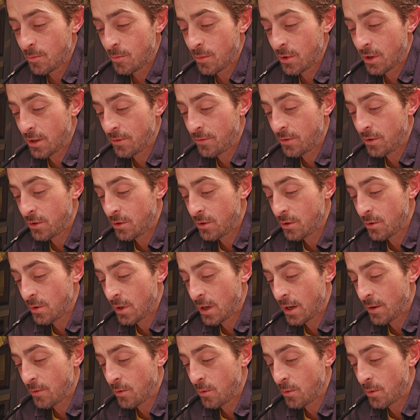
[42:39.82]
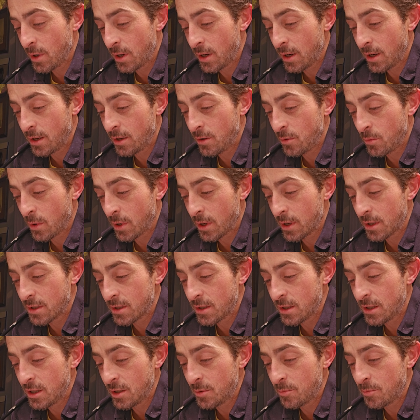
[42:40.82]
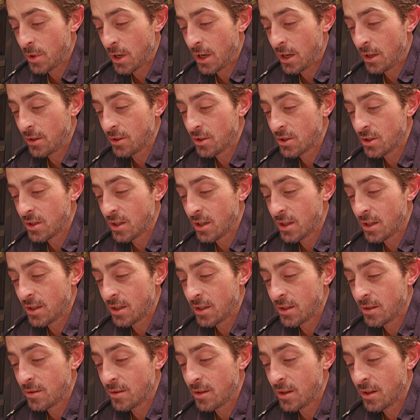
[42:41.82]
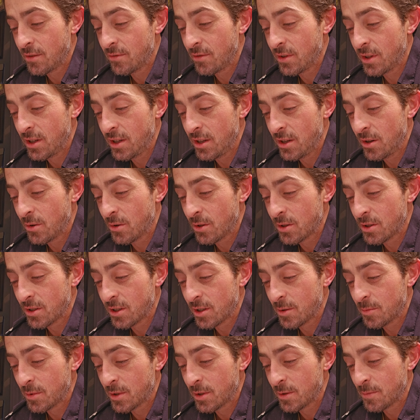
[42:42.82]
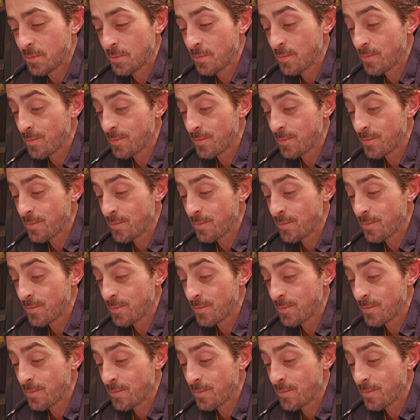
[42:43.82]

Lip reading: But if you do have a way and you want to see them polished on video or something,